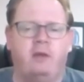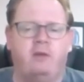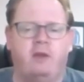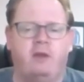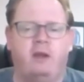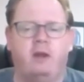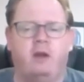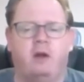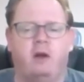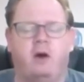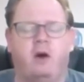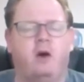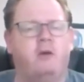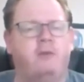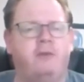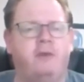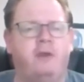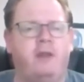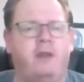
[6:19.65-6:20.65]
is that
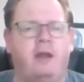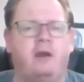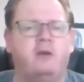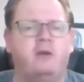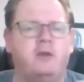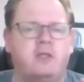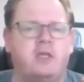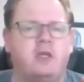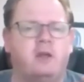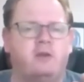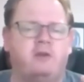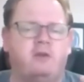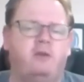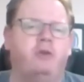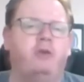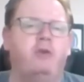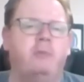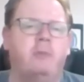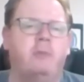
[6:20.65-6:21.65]
often there is
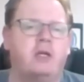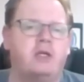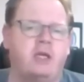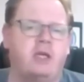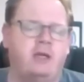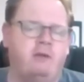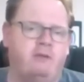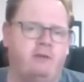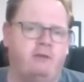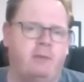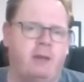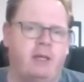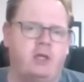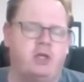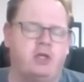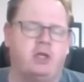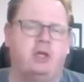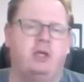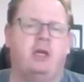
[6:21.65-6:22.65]
just too much
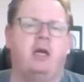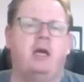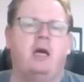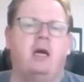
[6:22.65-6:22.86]
information.